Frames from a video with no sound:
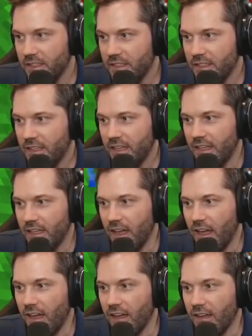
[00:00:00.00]
what uh, what
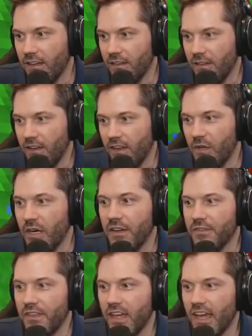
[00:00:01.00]
was it? Project oh, I've,
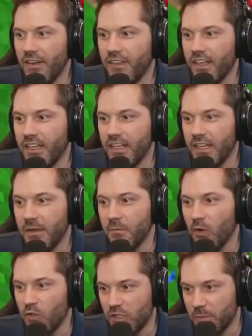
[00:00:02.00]
Ozone. I've done it in
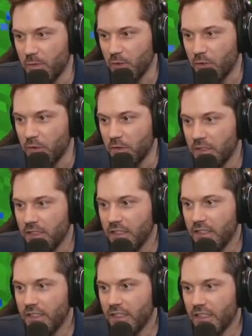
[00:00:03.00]
multiple.
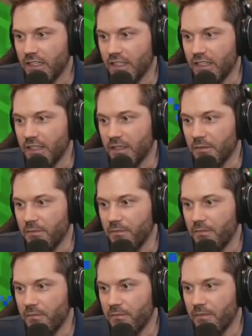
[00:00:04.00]
Uh,
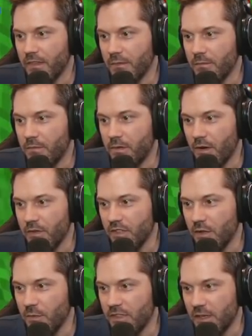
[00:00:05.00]
Prozone was a was
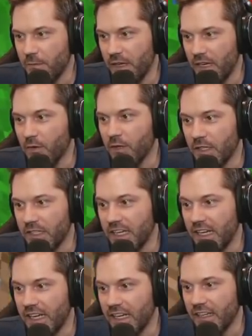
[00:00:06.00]
Prozone a real was a big one. Big
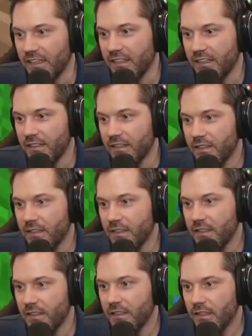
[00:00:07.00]
yeah. One.
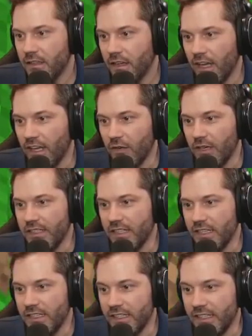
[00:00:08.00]
I know I did
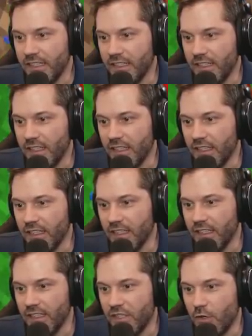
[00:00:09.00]
it in
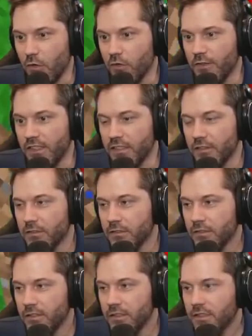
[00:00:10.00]
uh, Trollville
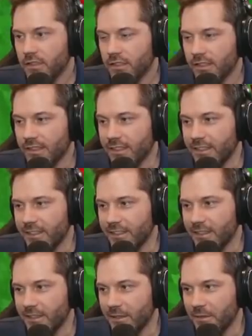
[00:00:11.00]

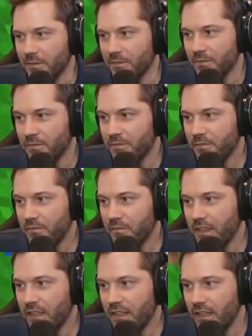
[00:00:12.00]
um,
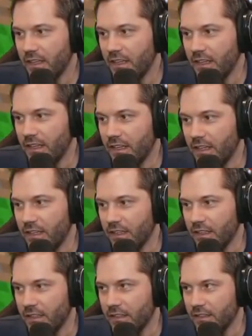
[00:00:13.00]

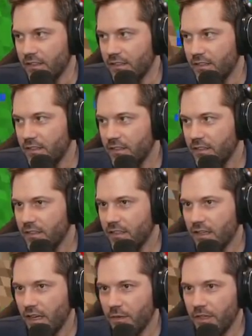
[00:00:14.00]
and
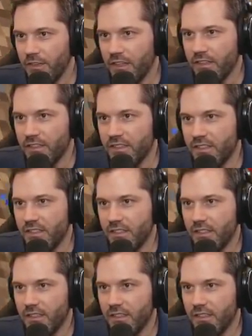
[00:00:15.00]
I wonder if there's